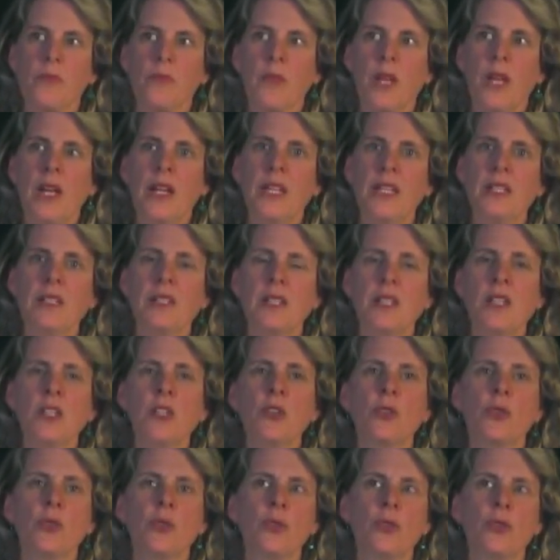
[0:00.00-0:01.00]

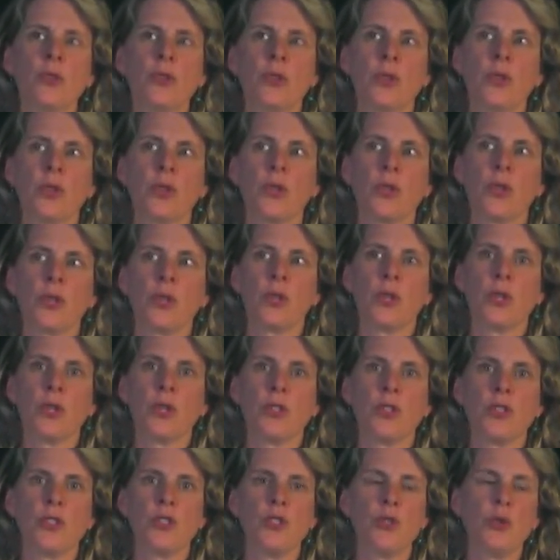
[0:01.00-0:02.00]
continued
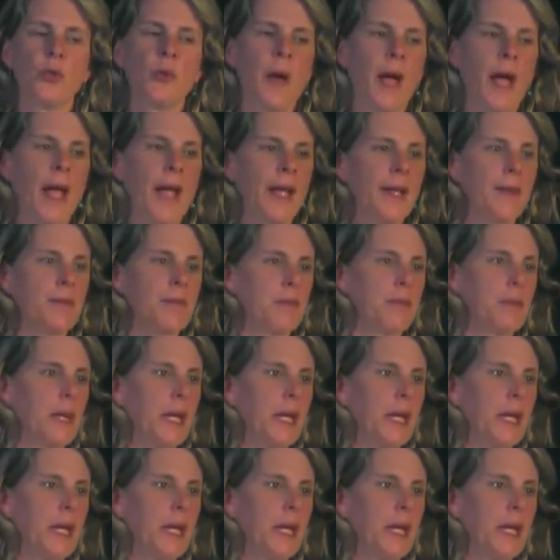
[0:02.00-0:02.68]
to do my